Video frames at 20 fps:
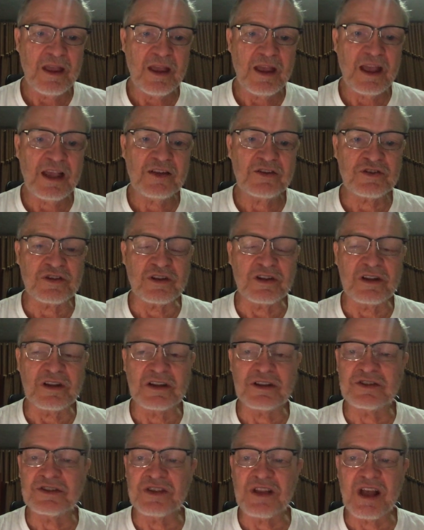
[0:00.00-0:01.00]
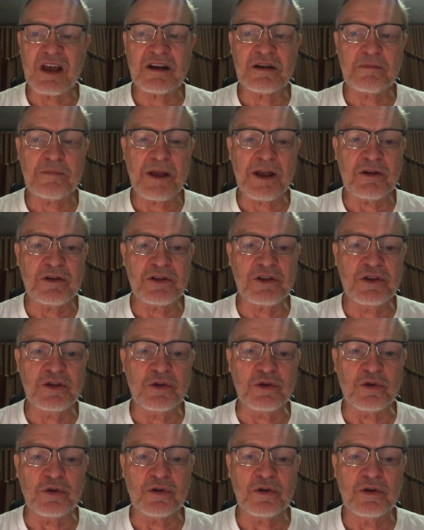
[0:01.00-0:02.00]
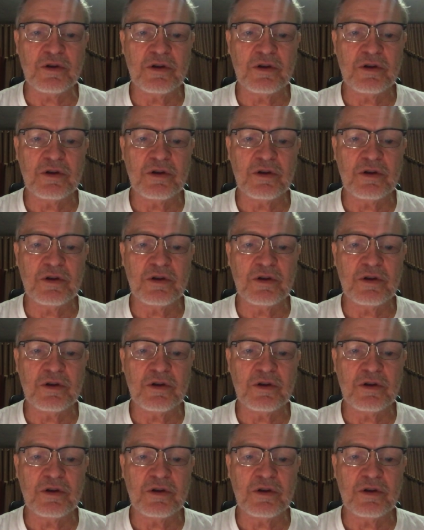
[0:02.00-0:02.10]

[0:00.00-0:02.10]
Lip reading: Hazel, it's not about you,